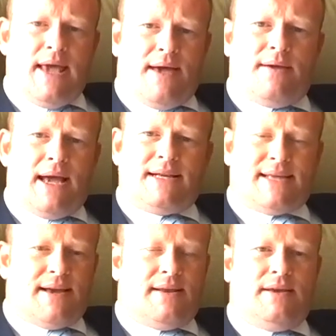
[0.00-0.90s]
Yeah,
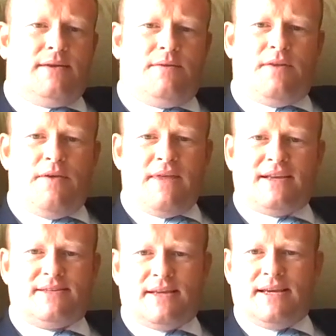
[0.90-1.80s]
exactly. And
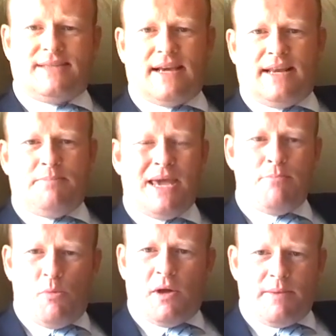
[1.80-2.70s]
that's exactly
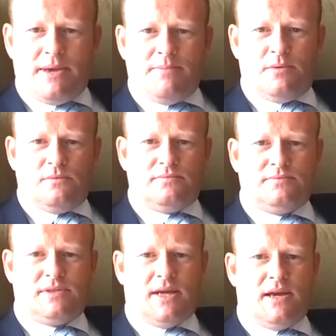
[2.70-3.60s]
people by people.
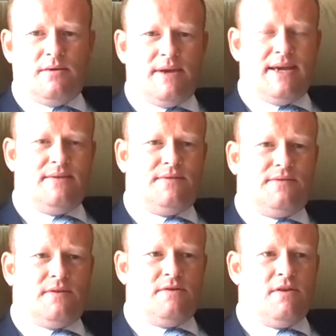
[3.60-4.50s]
So yeah.
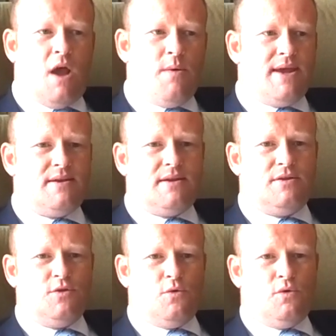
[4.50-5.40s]
It's knowing
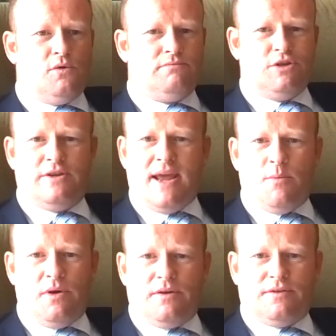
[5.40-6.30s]
your
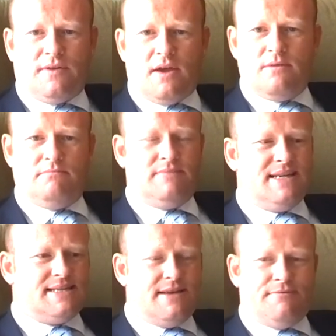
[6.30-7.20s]
network. So
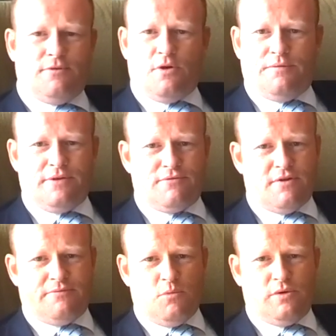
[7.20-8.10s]
these Link for Coffee
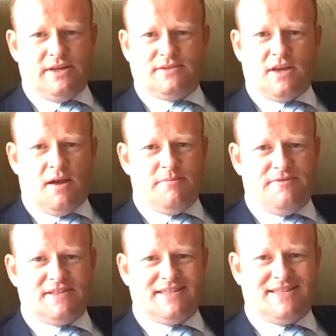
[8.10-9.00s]
Growth mornings that I'm
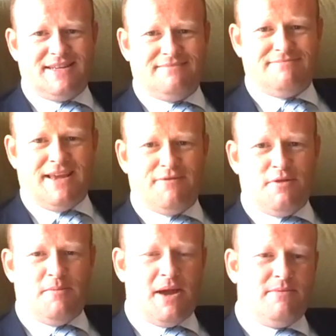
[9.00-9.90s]
visiting here at
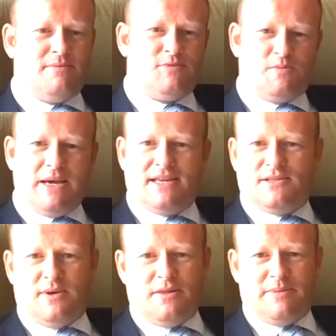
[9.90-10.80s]
the moment, speaking
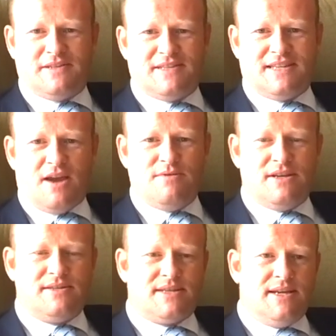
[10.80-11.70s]
to other business owners,